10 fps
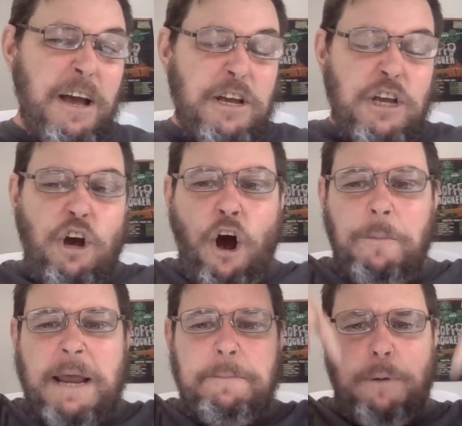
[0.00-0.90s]

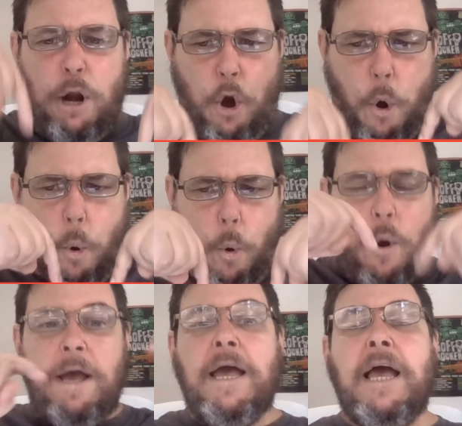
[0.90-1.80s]
Comment below.
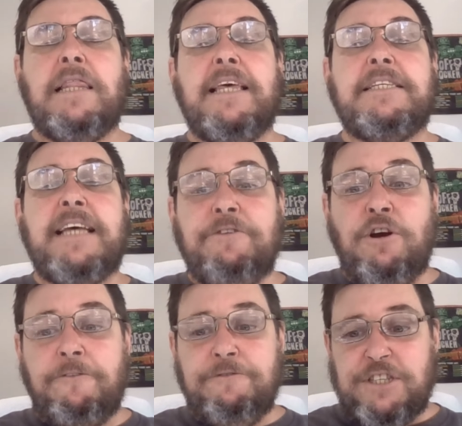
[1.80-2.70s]
Let's have a
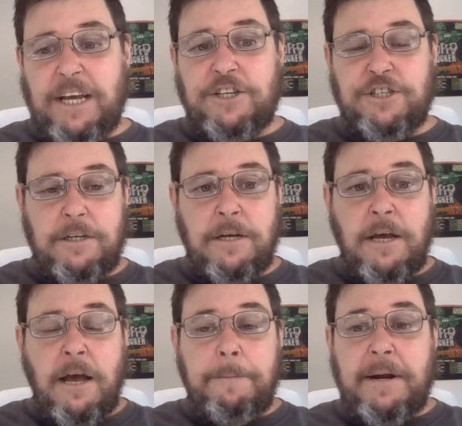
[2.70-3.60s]
conversation.
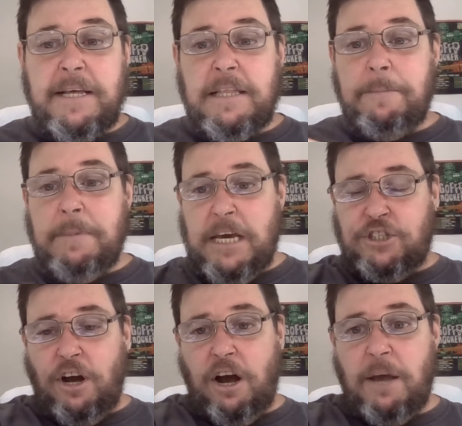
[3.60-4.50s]
But in the
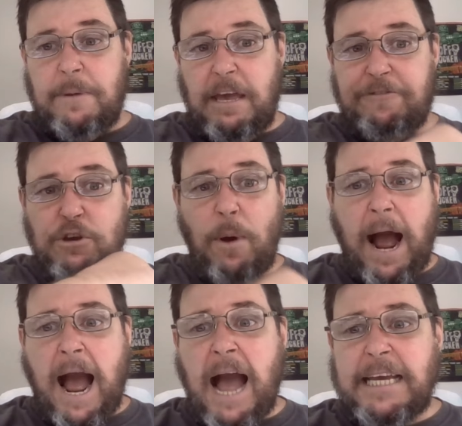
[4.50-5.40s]
meantime, if you
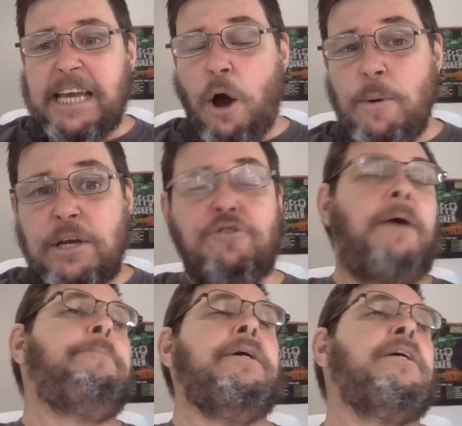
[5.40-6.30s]
are going
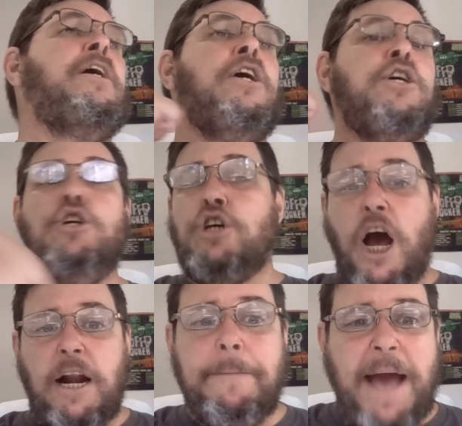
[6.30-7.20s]
crumping, you
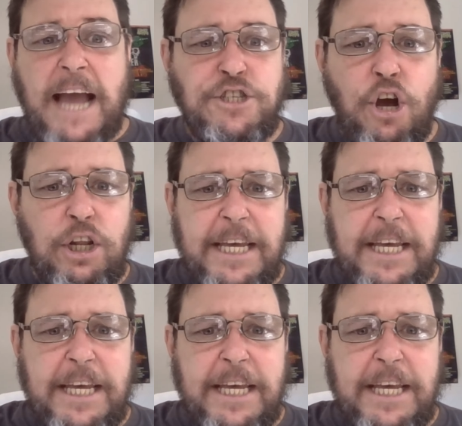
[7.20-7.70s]
gotta bash early